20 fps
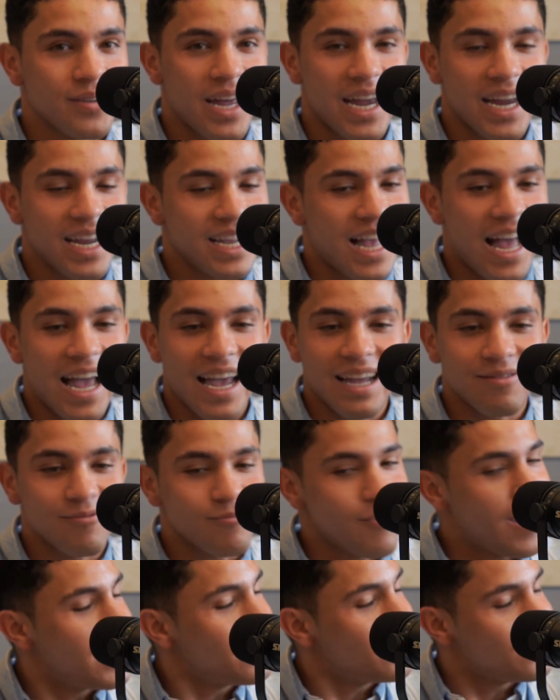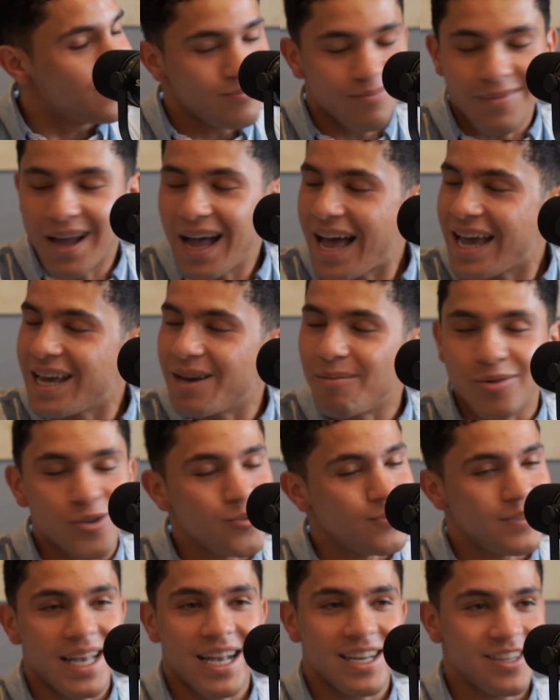Like I
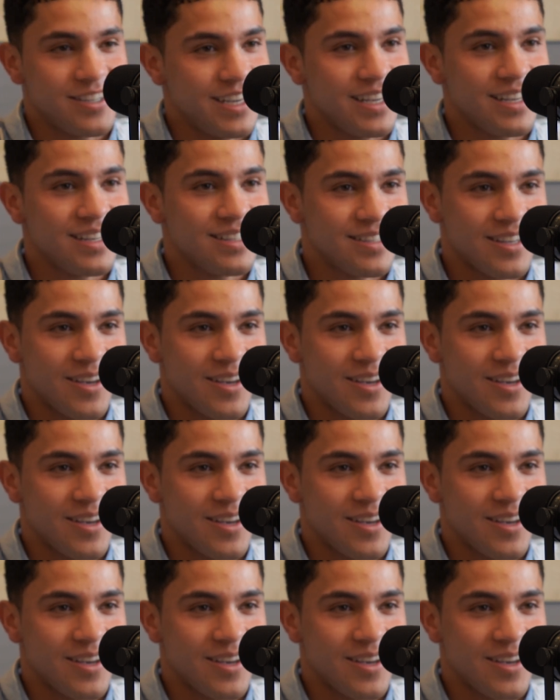abuse that shit.